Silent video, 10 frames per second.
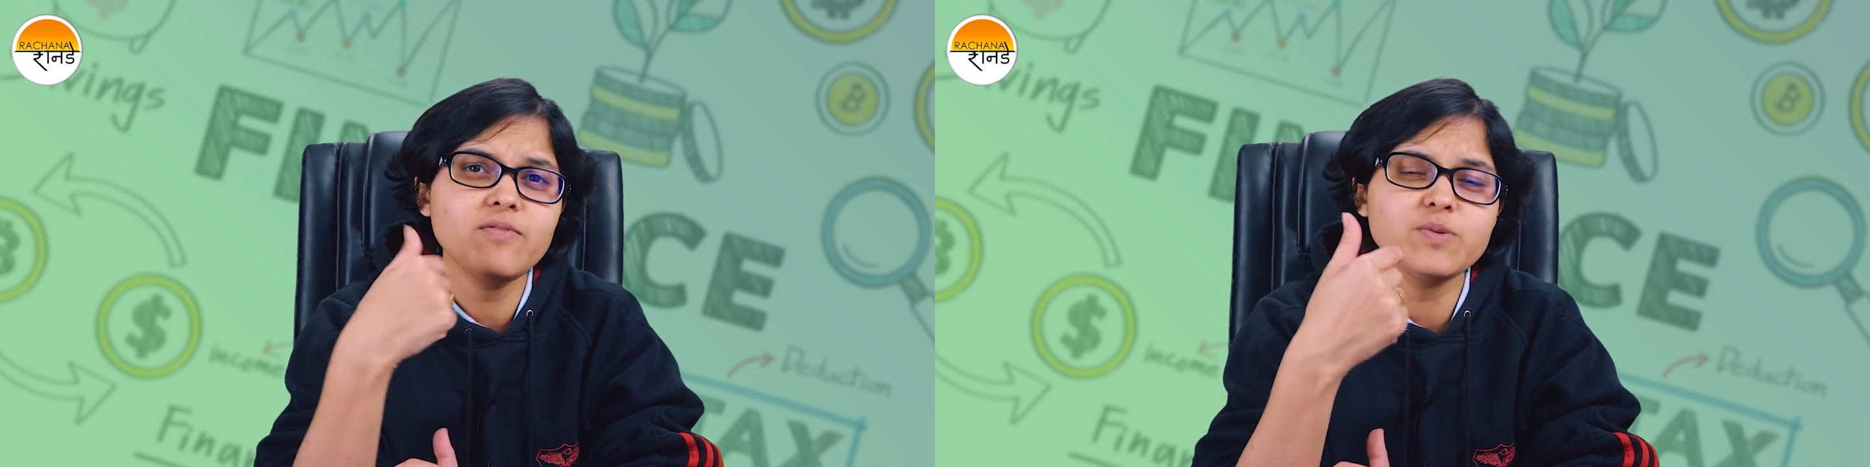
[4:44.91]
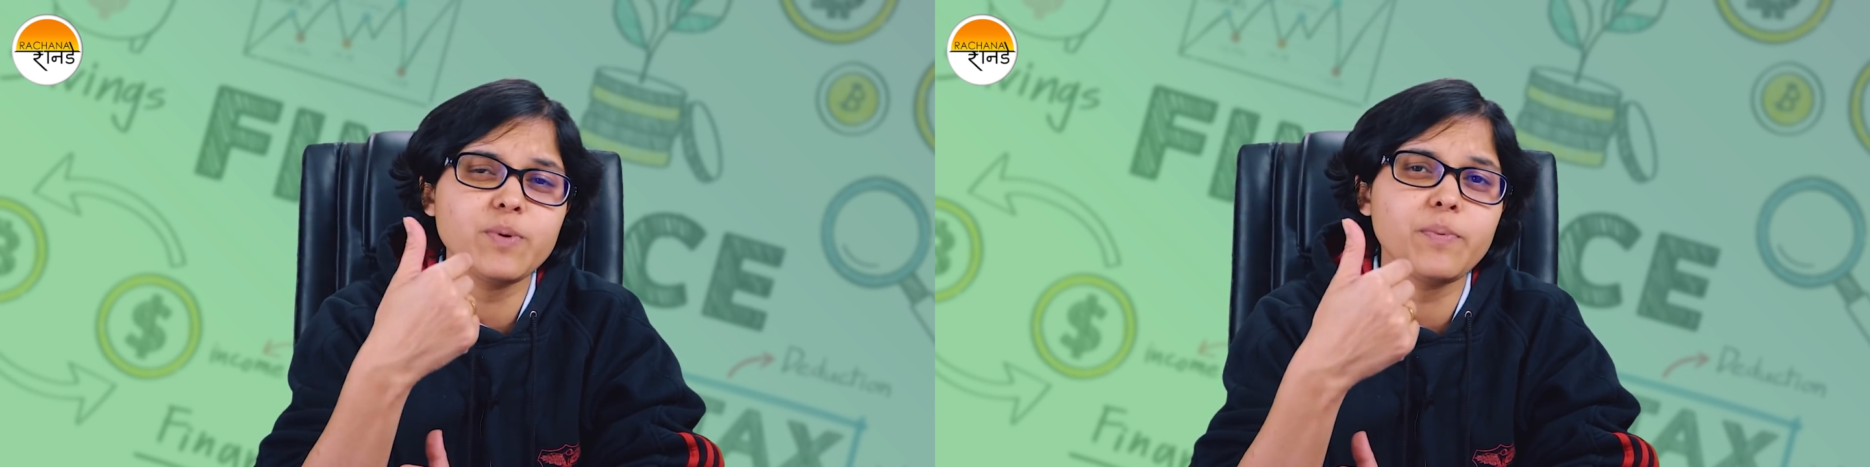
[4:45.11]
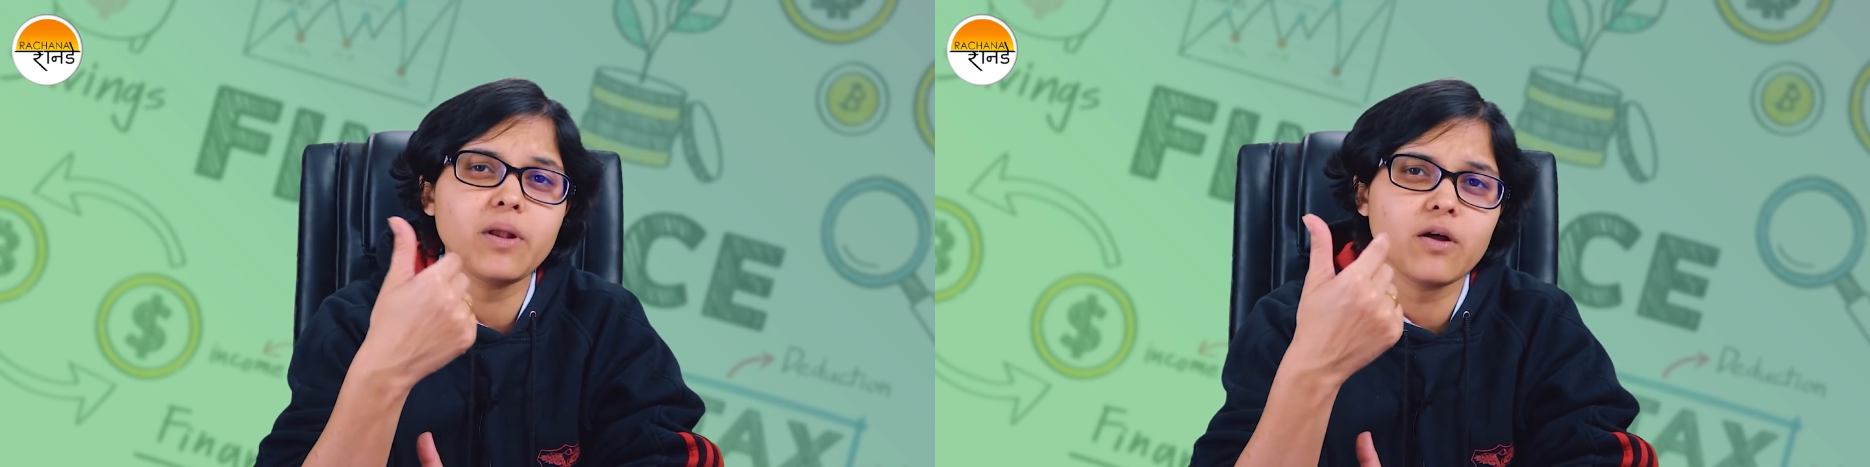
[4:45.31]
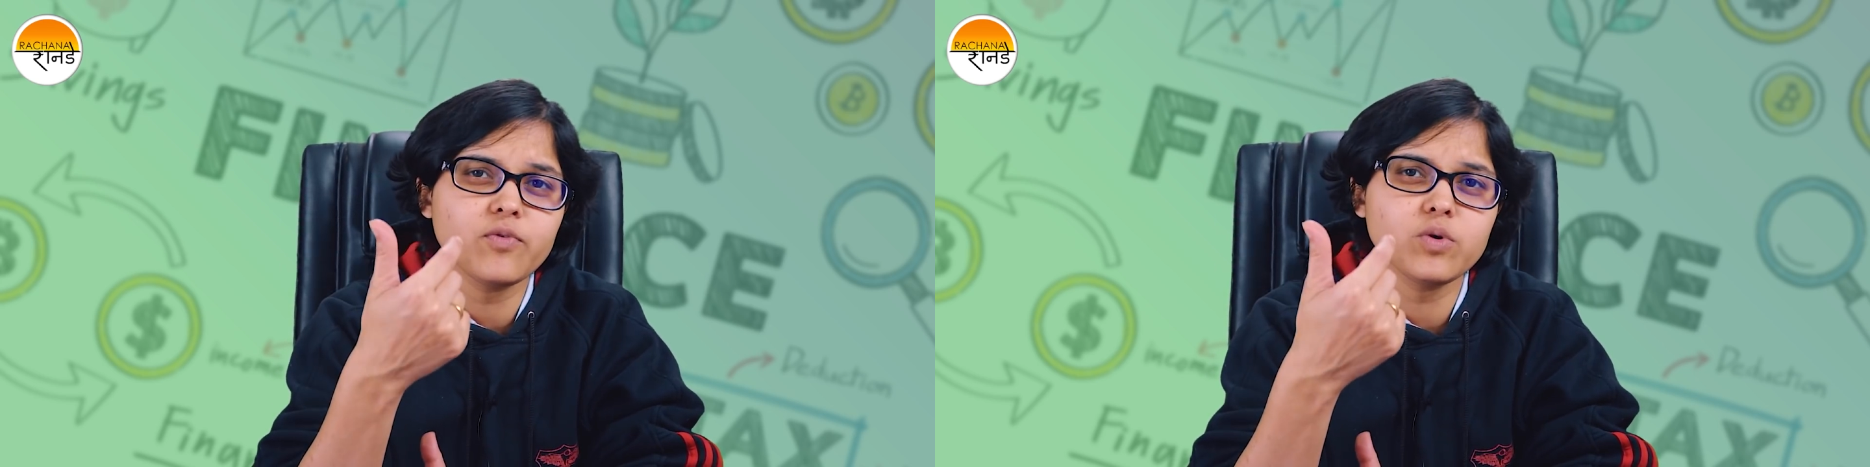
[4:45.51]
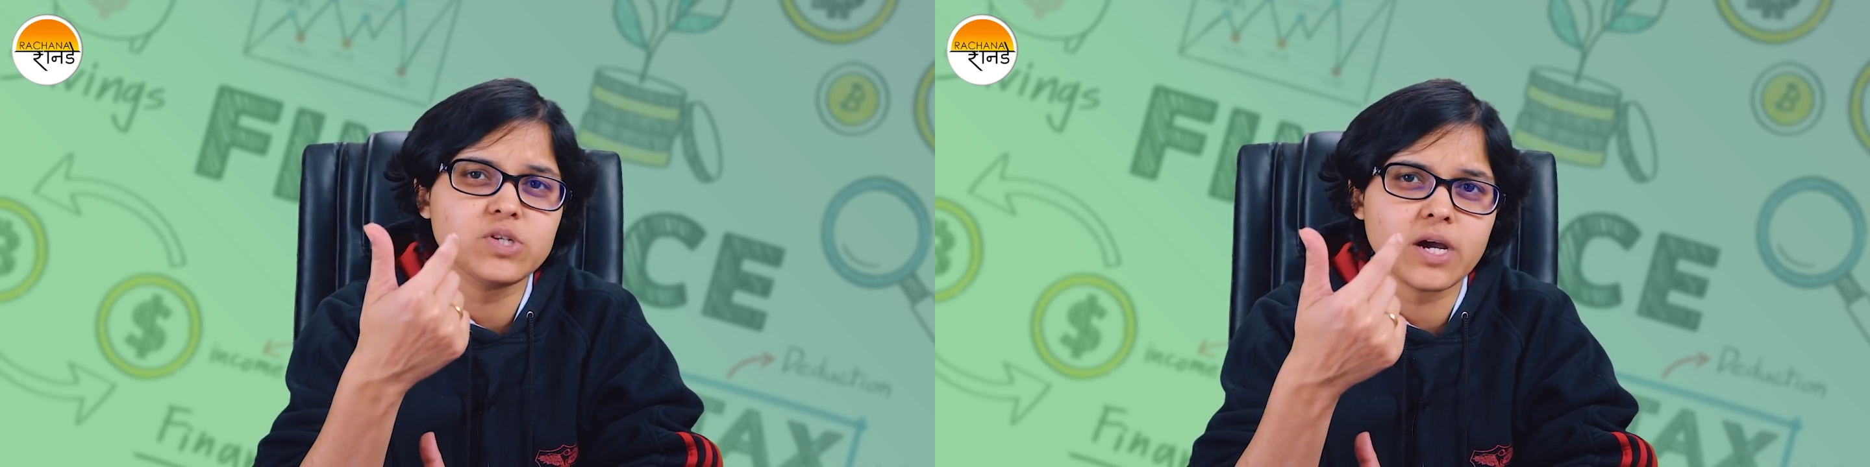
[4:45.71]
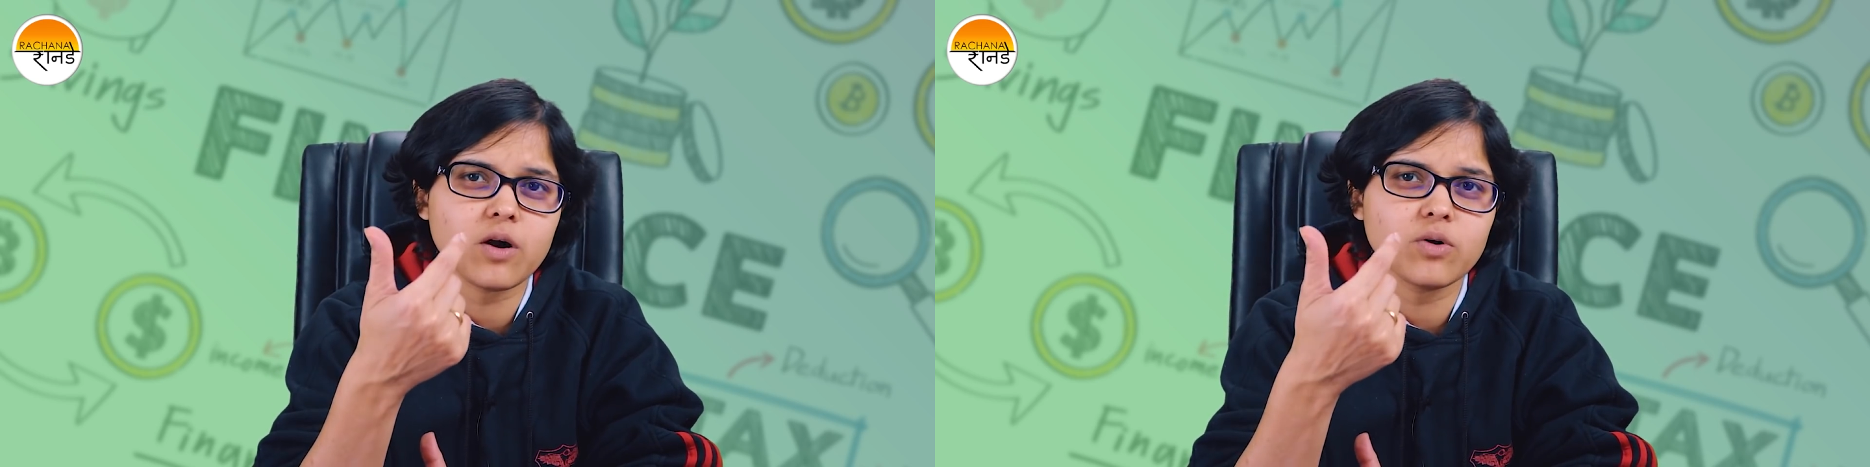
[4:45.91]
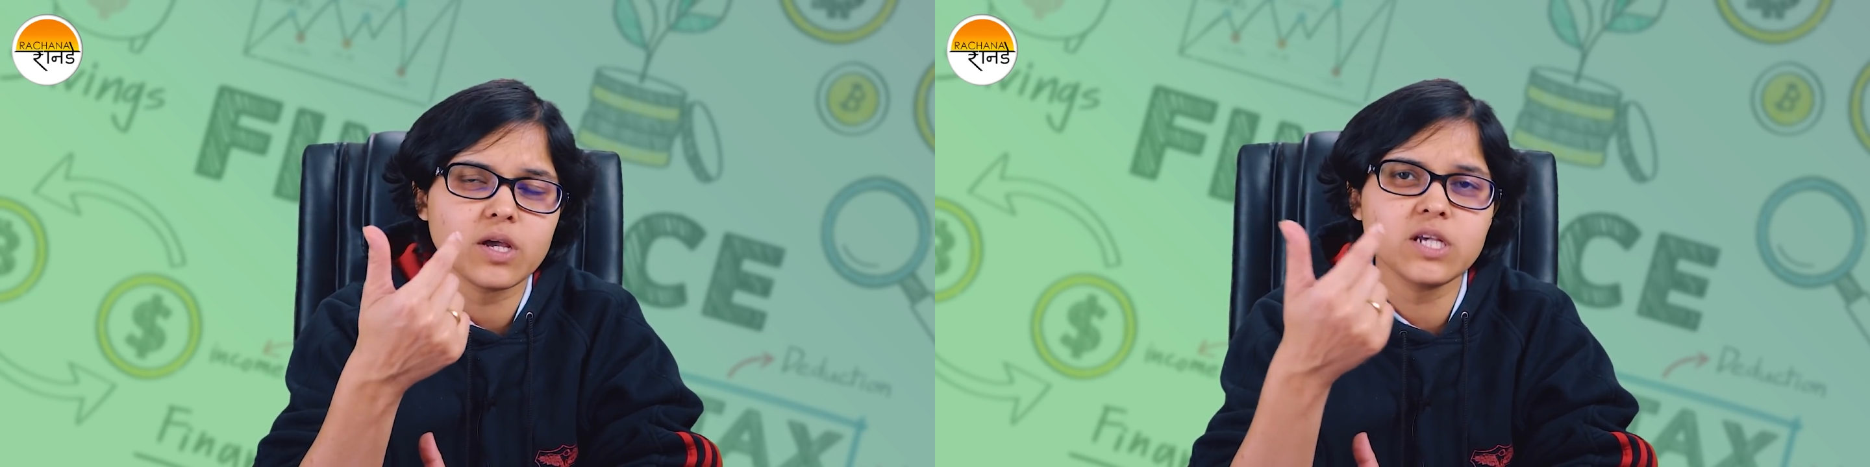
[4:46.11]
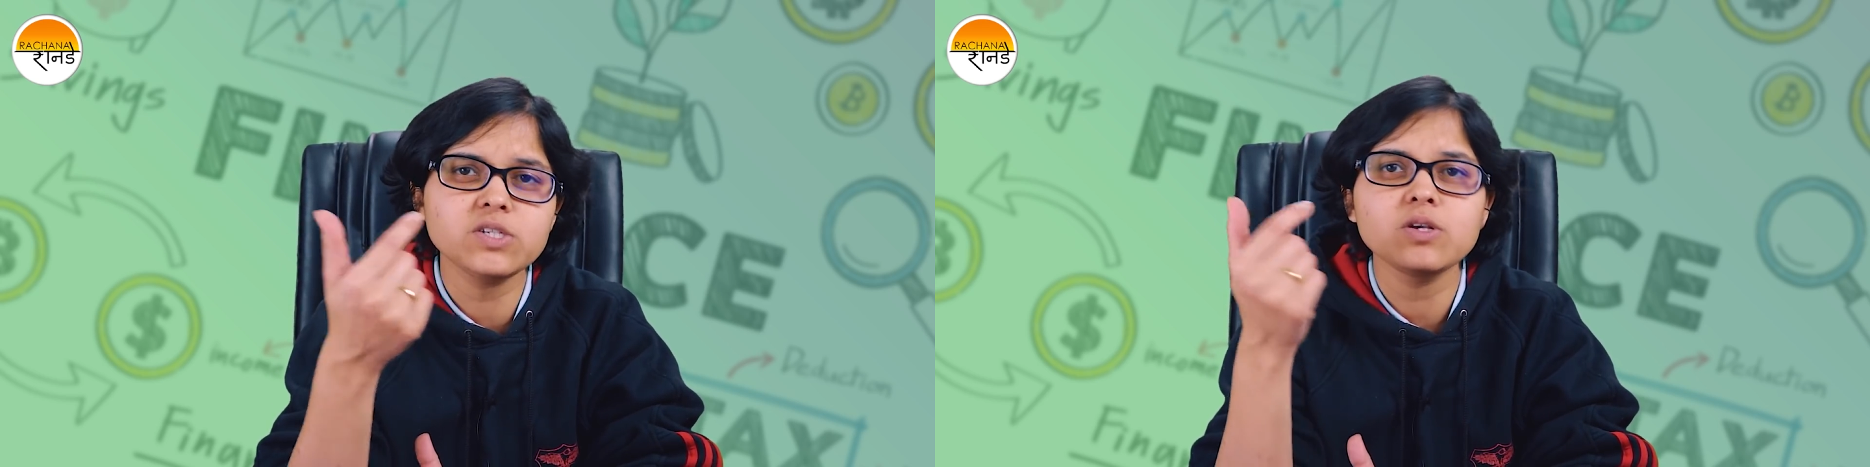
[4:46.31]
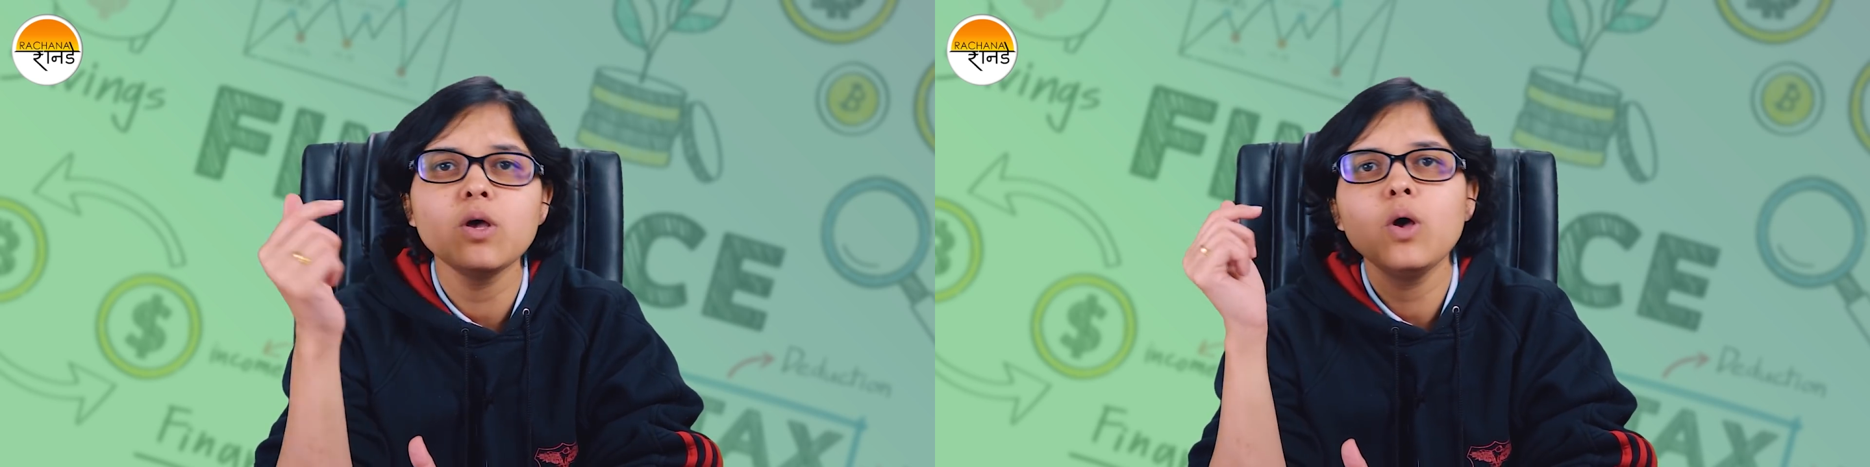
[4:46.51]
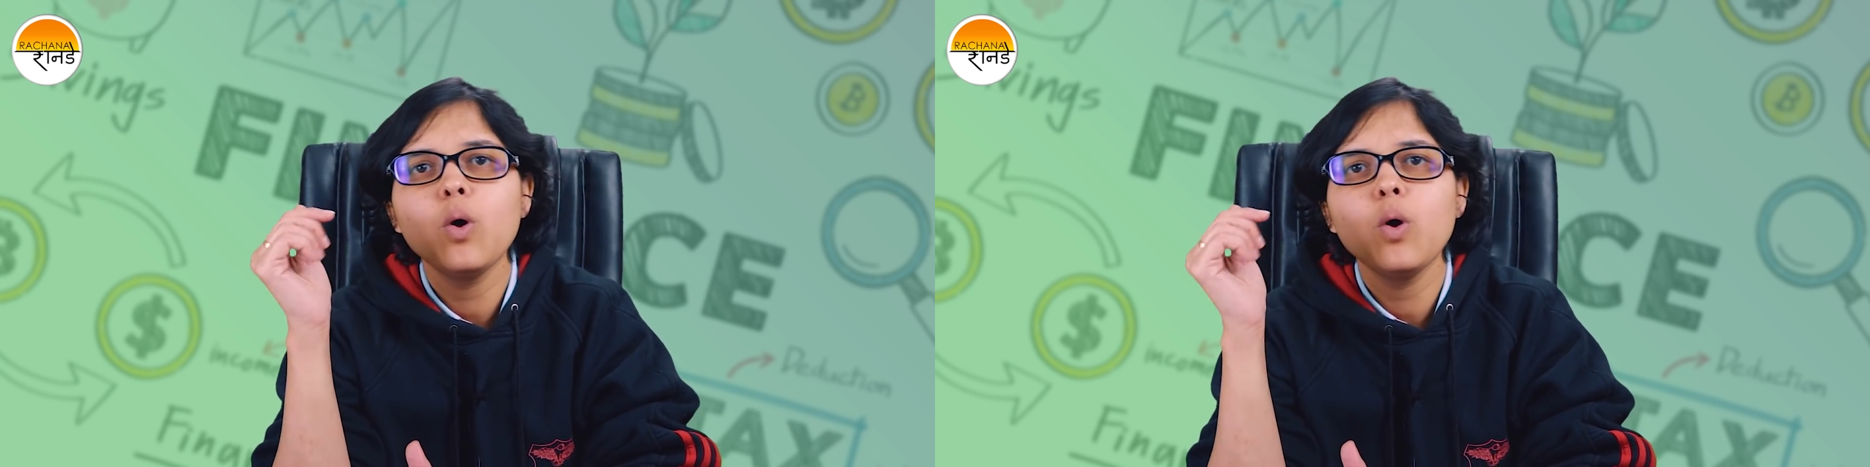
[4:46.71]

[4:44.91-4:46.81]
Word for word: which people love to check out is